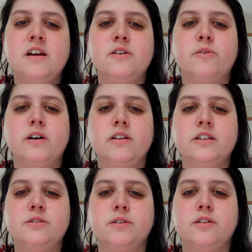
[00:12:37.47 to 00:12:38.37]

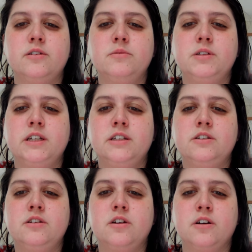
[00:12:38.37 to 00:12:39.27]
Wallace, with whom she had
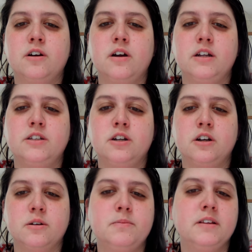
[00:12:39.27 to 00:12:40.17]
a
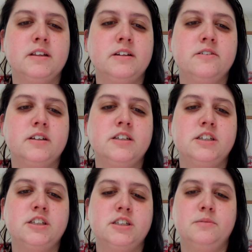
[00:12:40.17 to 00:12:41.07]
turbulent
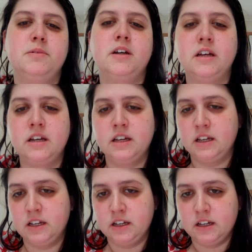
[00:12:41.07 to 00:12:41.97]
relationship.
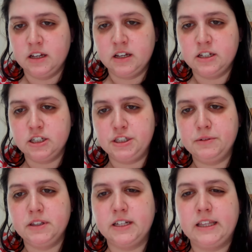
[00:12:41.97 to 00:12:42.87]
She
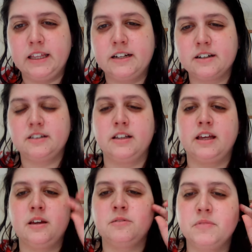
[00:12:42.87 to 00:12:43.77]
would later
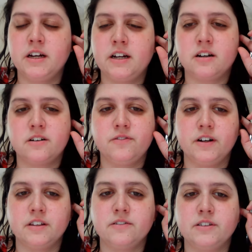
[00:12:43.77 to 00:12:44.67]
claim that her
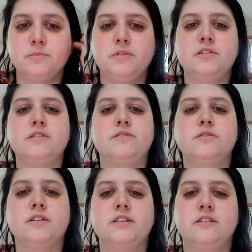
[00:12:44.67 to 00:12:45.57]
father was abusive
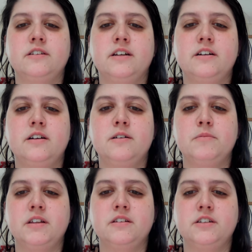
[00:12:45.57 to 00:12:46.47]
towards her and that her
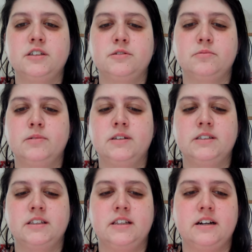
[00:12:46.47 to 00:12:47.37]
mother just
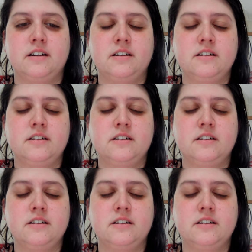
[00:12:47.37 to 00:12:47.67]
wasn't there.